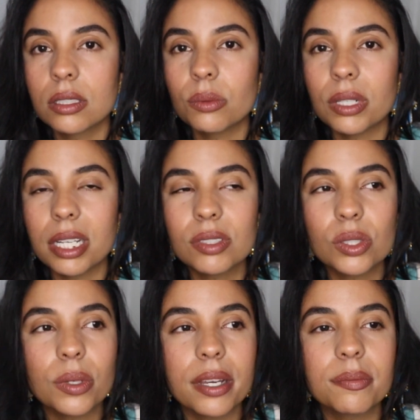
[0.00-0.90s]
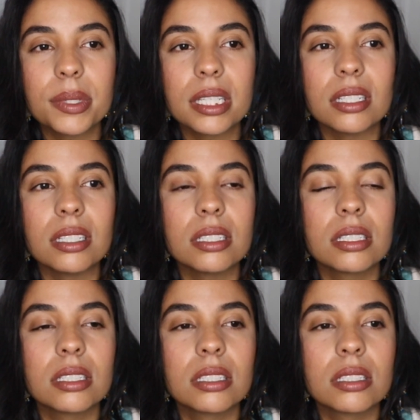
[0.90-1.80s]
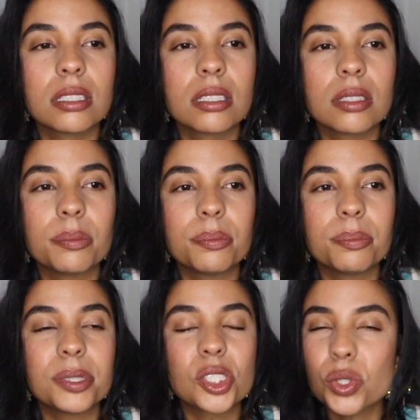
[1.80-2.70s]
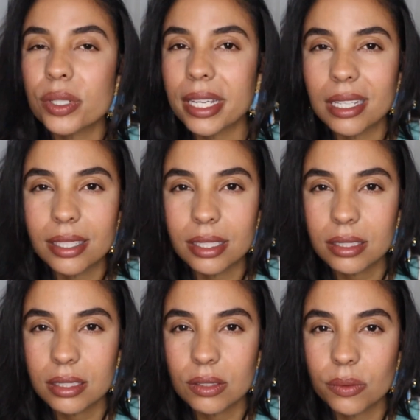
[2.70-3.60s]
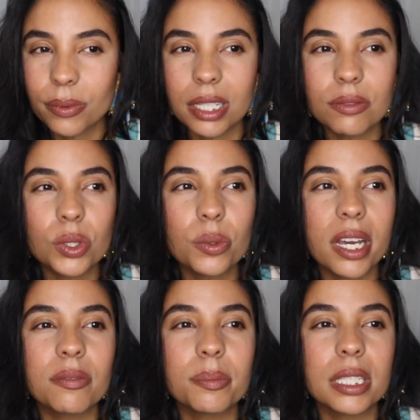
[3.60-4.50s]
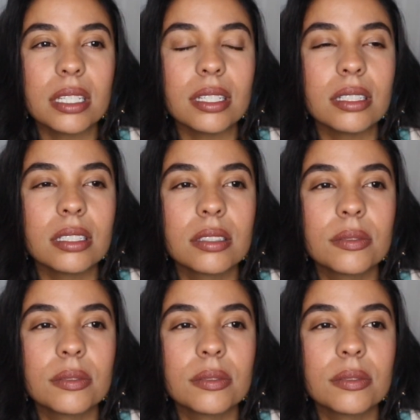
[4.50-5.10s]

Whenever you have been betrayed, whenever you have been